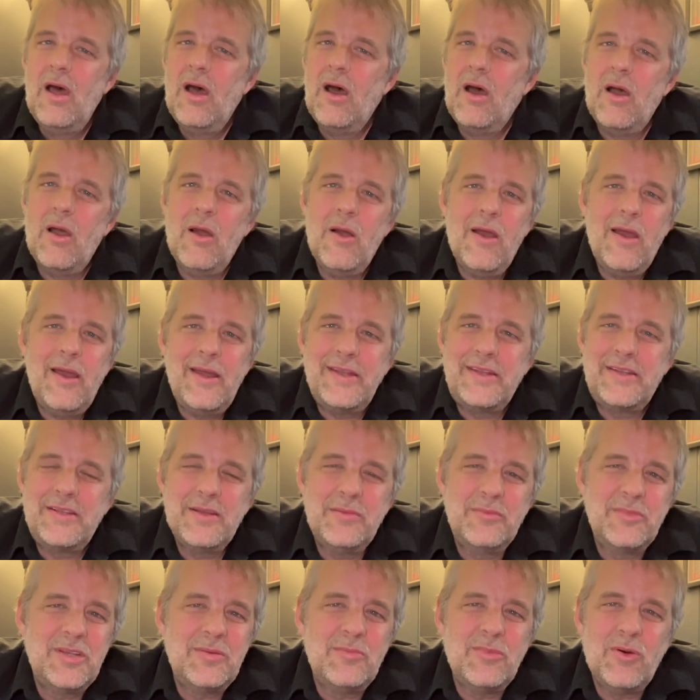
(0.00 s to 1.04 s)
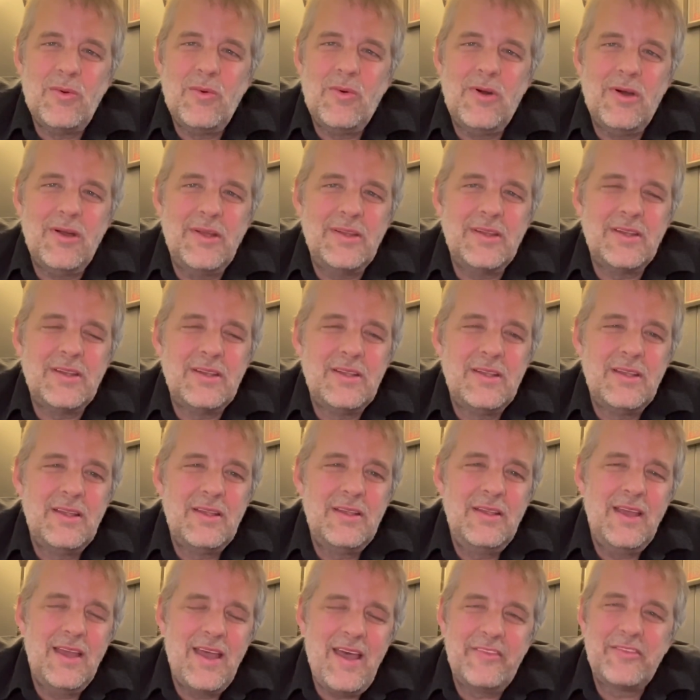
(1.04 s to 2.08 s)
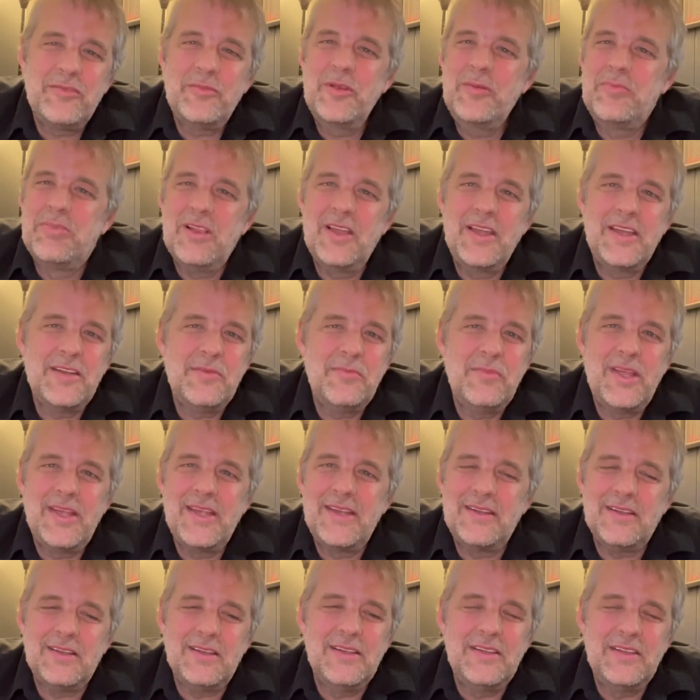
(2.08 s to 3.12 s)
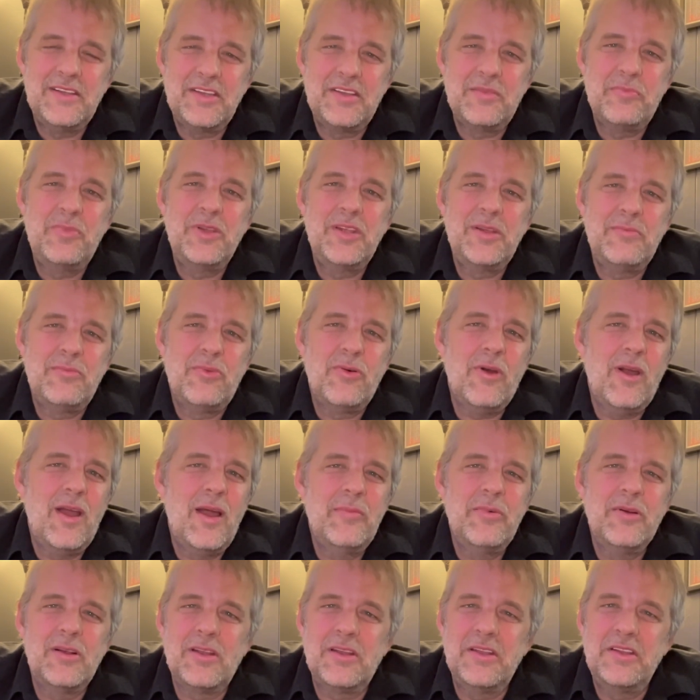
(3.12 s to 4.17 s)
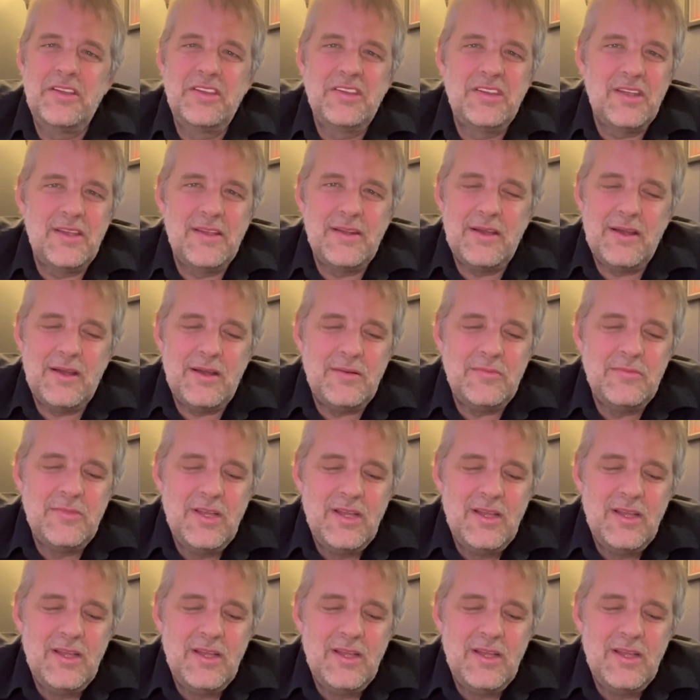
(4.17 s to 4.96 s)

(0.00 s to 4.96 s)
All right, tip number 1. You have to be playing a mandolin that's been properly set up.